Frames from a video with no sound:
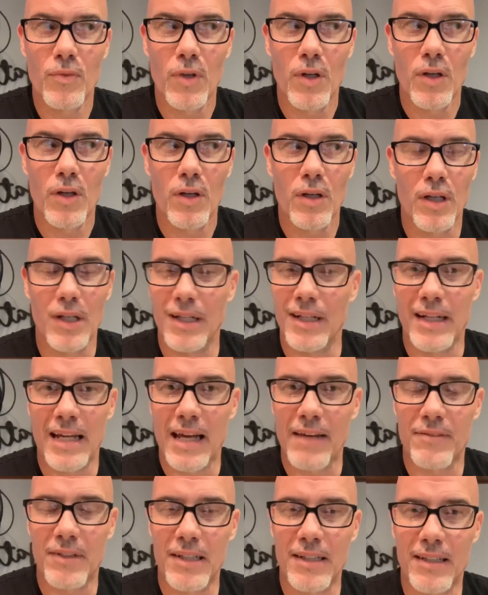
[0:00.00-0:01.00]
he didn't
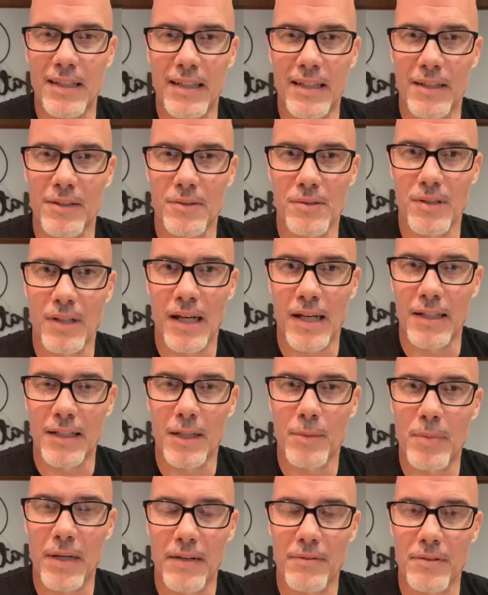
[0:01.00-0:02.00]
have anything else lined
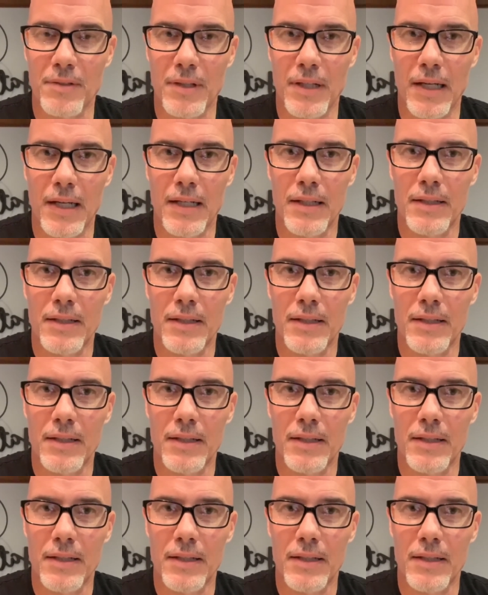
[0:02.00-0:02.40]
up after that.